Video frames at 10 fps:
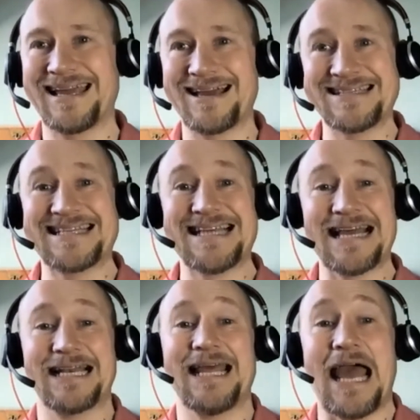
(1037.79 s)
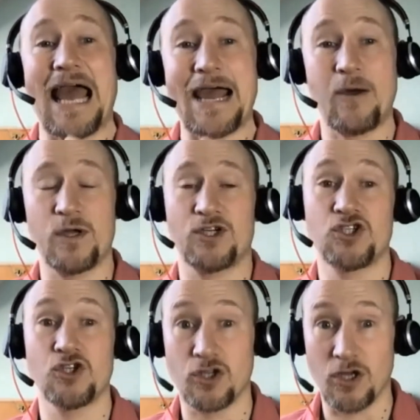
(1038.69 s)
It goes exactly how it
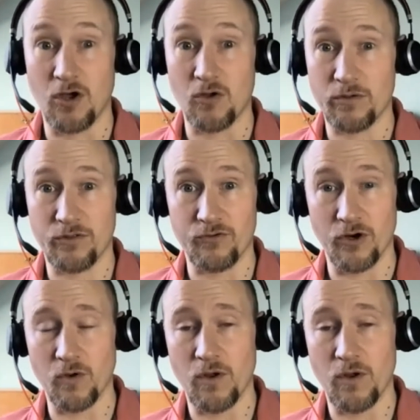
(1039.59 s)
should go through.